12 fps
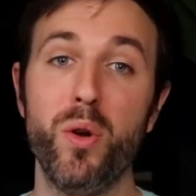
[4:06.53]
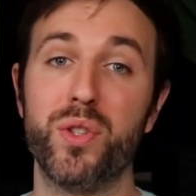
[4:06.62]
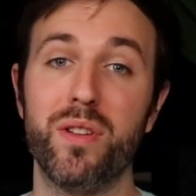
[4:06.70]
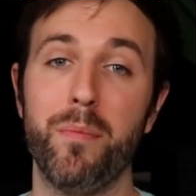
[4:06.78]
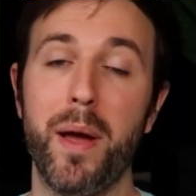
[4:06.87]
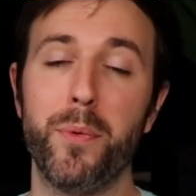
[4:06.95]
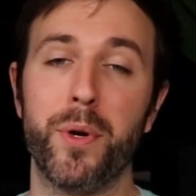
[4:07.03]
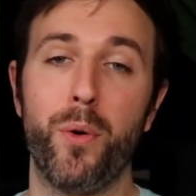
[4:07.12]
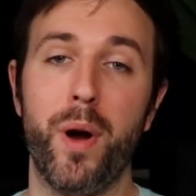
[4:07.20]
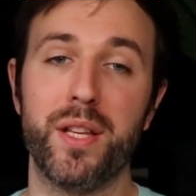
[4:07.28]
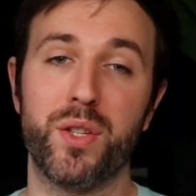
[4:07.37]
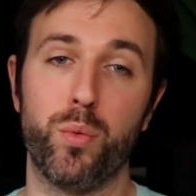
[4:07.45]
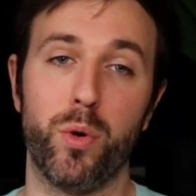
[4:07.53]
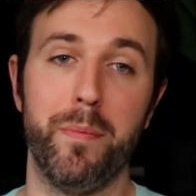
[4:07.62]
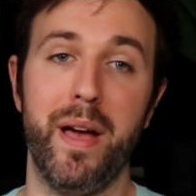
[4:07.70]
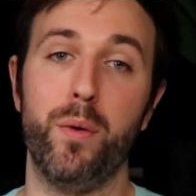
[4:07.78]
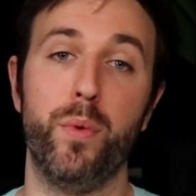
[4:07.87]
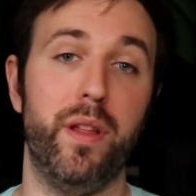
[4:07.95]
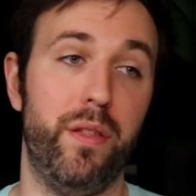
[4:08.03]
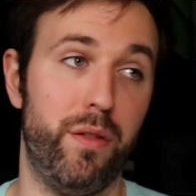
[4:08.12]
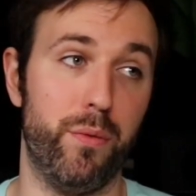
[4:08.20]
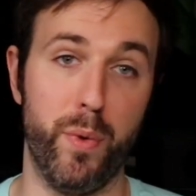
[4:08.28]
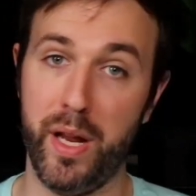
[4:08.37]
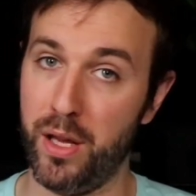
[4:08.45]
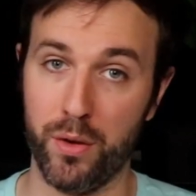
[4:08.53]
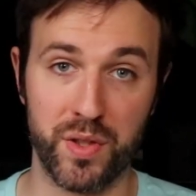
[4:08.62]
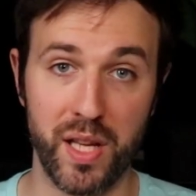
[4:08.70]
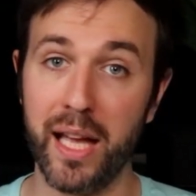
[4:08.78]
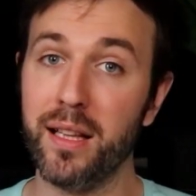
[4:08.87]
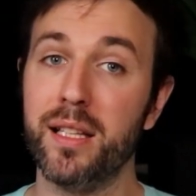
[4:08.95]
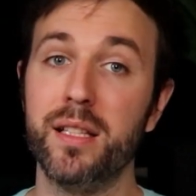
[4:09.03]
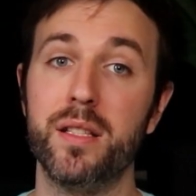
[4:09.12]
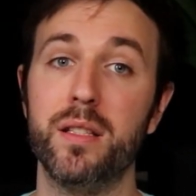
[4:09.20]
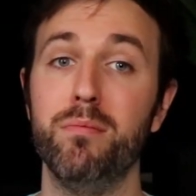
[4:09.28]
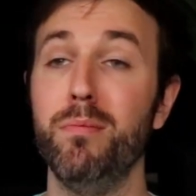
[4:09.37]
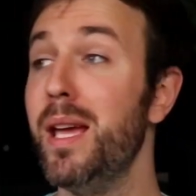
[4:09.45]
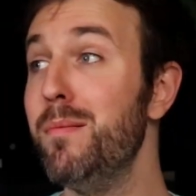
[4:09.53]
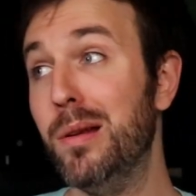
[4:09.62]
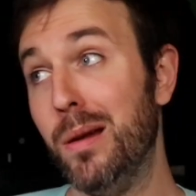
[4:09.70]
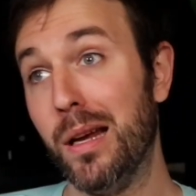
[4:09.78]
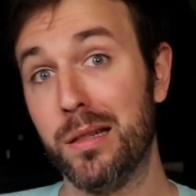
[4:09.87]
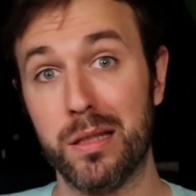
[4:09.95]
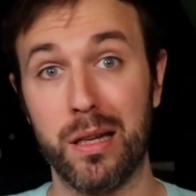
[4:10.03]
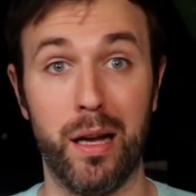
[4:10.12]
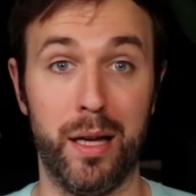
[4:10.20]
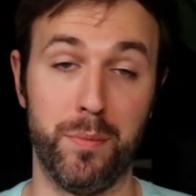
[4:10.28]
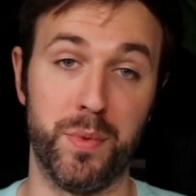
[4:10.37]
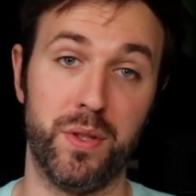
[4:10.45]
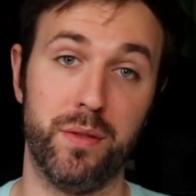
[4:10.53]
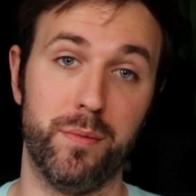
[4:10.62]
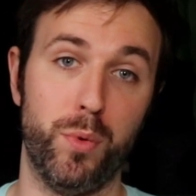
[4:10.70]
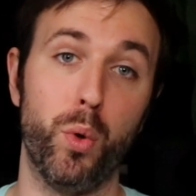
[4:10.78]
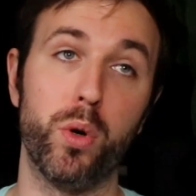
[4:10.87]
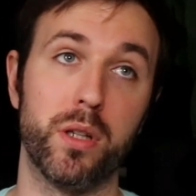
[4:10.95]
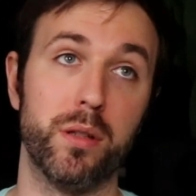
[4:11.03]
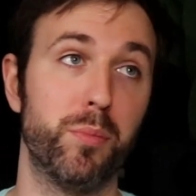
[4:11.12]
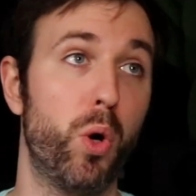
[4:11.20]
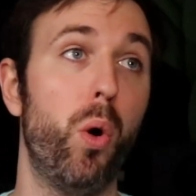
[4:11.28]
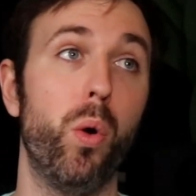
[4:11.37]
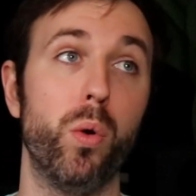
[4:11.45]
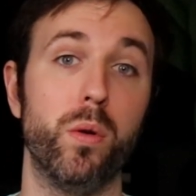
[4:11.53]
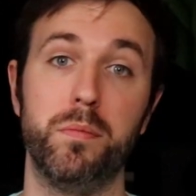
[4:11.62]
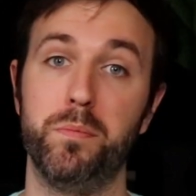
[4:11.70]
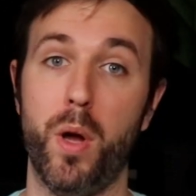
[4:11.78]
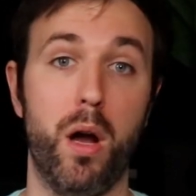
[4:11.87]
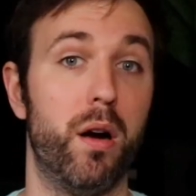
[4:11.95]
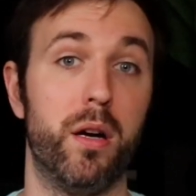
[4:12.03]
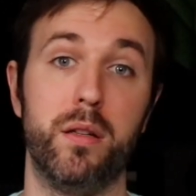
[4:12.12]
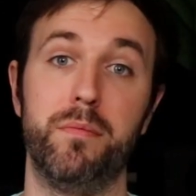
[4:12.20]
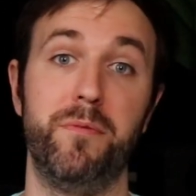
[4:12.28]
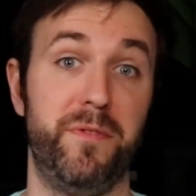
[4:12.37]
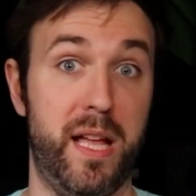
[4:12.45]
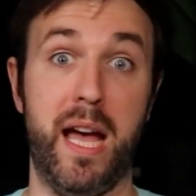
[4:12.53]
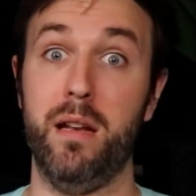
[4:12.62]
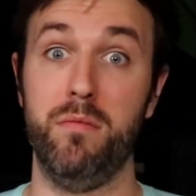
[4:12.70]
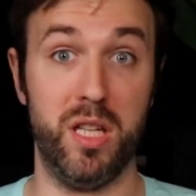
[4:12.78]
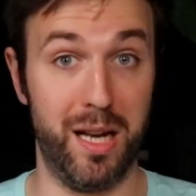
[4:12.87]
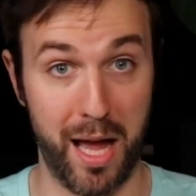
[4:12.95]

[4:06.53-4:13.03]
Most of my requests were met with radio silence, maybe next times, or cold, hard, flat